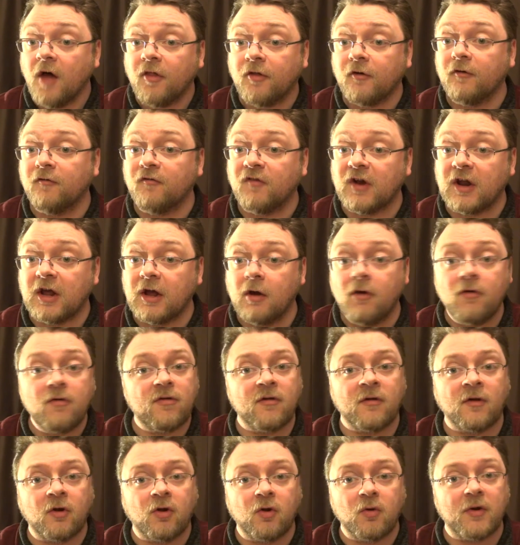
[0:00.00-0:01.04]
other videos
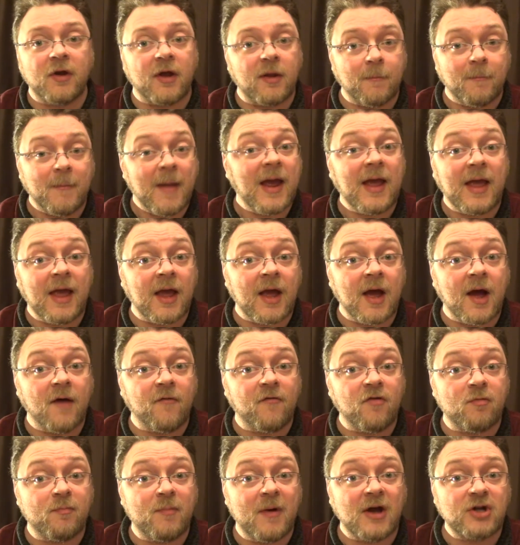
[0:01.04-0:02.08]
including making
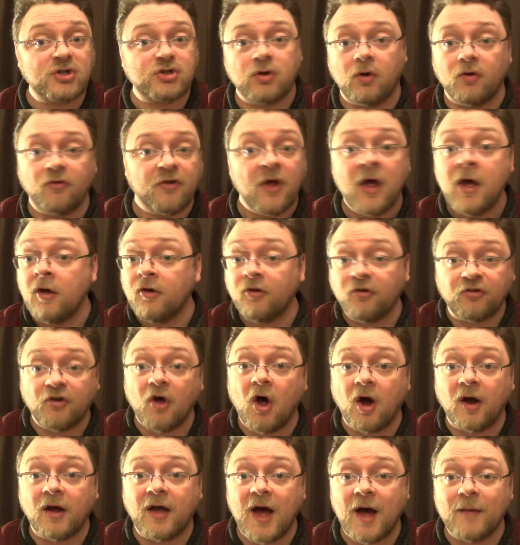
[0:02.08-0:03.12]
of specials,
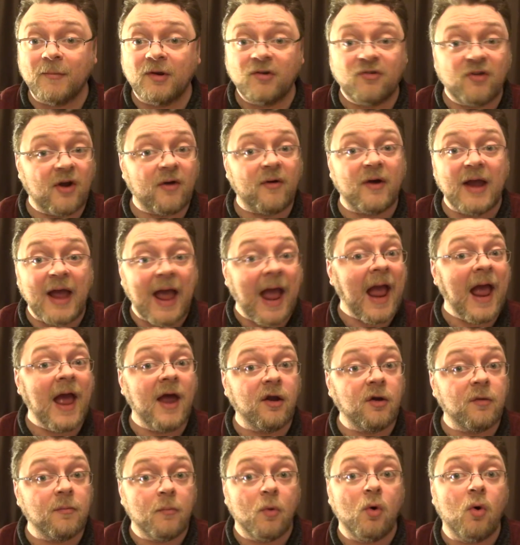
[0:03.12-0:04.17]
song commentary,
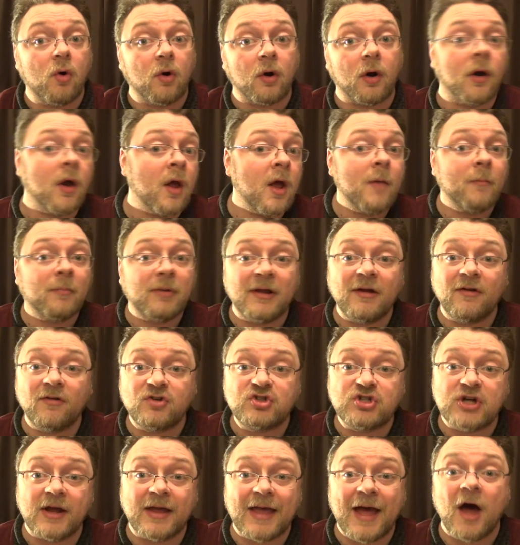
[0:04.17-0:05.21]
and more, please
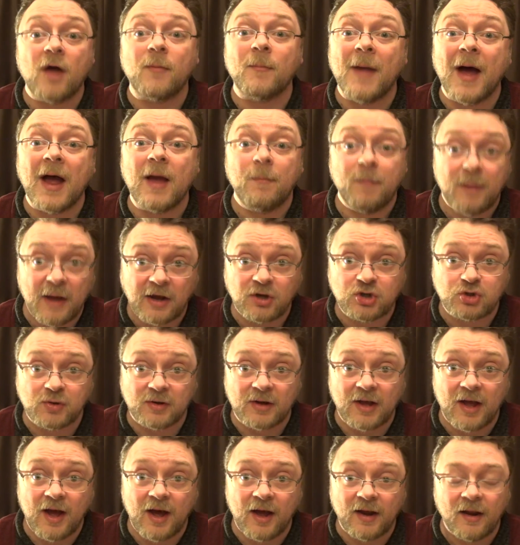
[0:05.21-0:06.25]
check out my
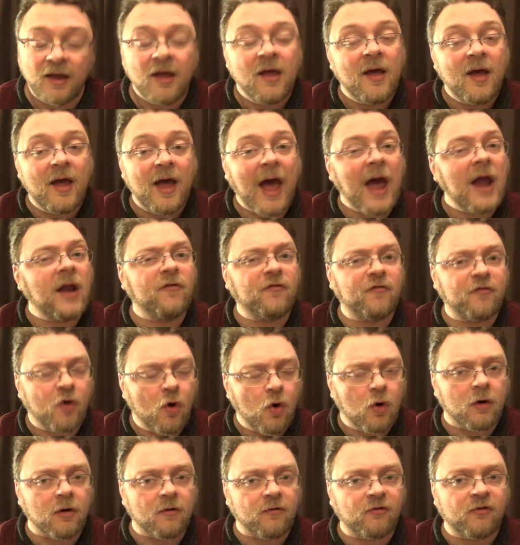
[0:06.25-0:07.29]
Patreon. And of
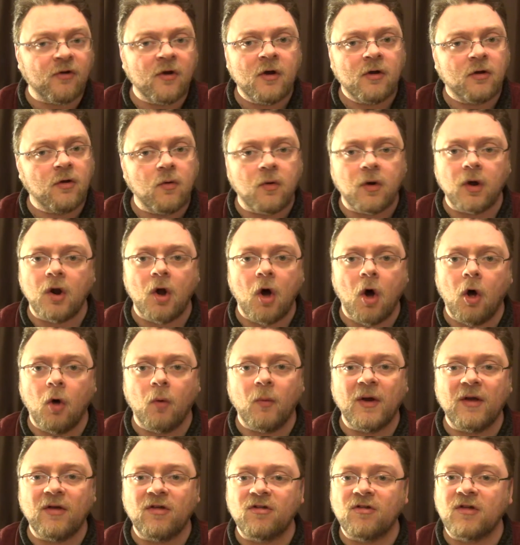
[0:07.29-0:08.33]
course, you can
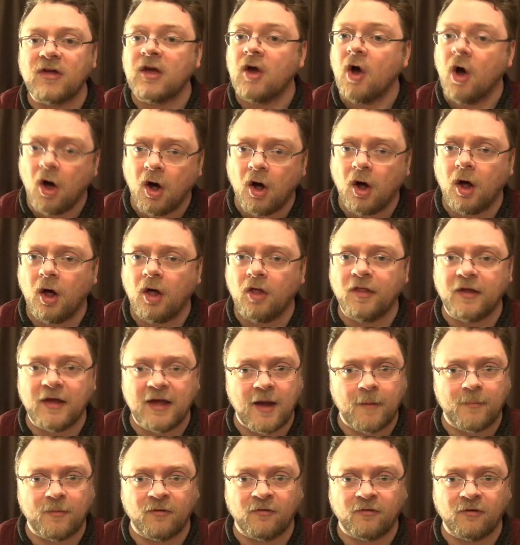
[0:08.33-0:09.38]
always see all the
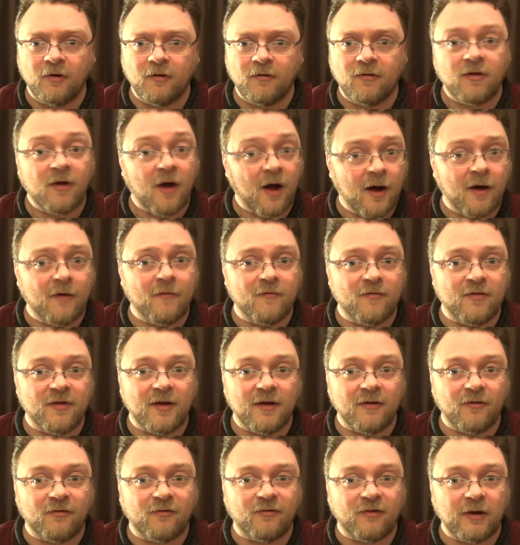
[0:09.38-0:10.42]
episodes of
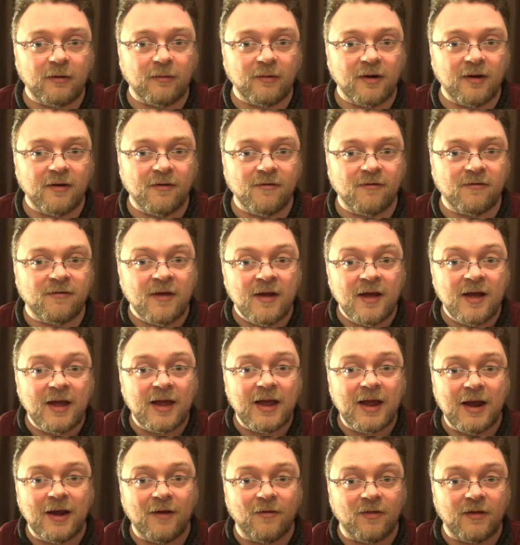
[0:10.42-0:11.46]
this series
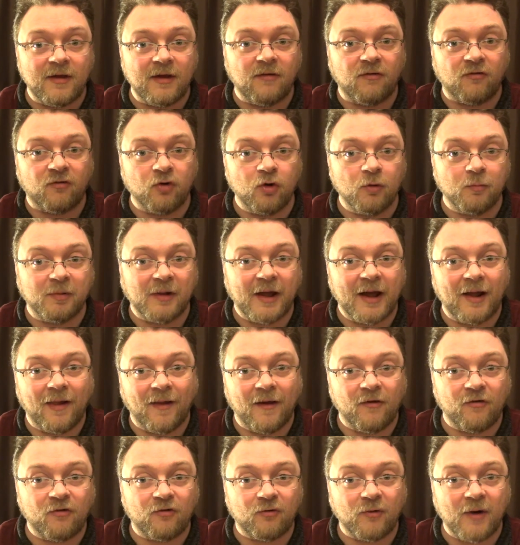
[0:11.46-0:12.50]
in these two
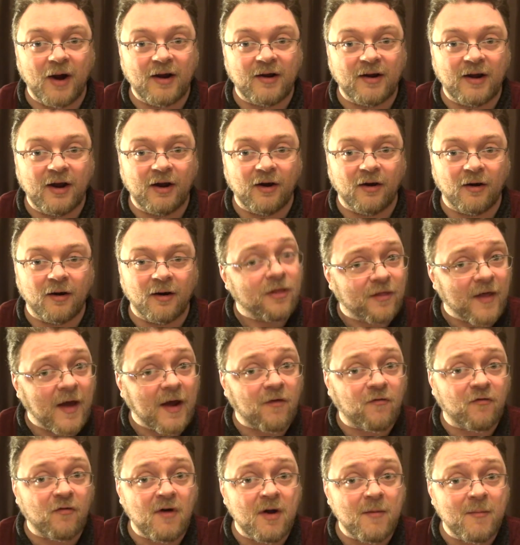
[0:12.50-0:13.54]
playlists right here.
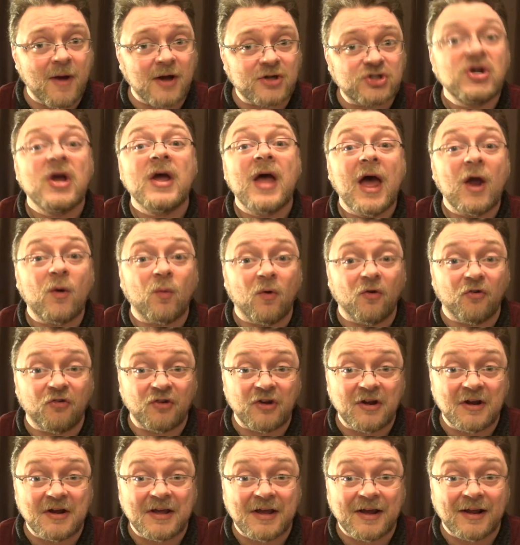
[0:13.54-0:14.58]
Thanks very much, and we'll
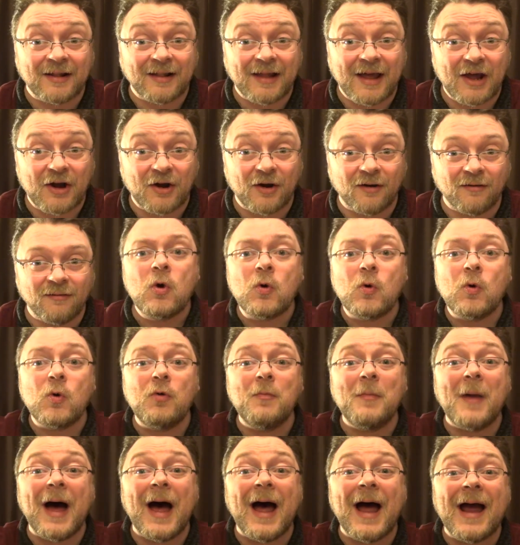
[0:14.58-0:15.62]
see you again later.
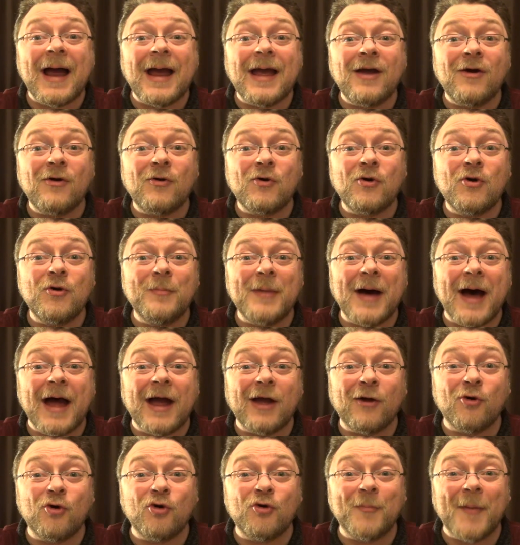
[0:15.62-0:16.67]
Goodbye,
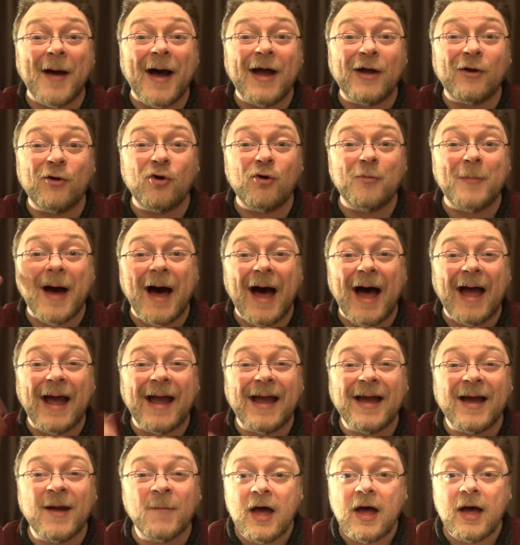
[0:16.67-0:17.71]
goodbye, goodbye,
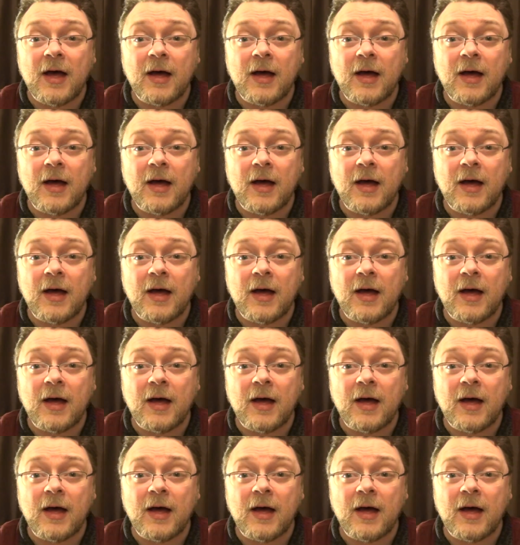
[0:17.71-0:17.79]
goodbye.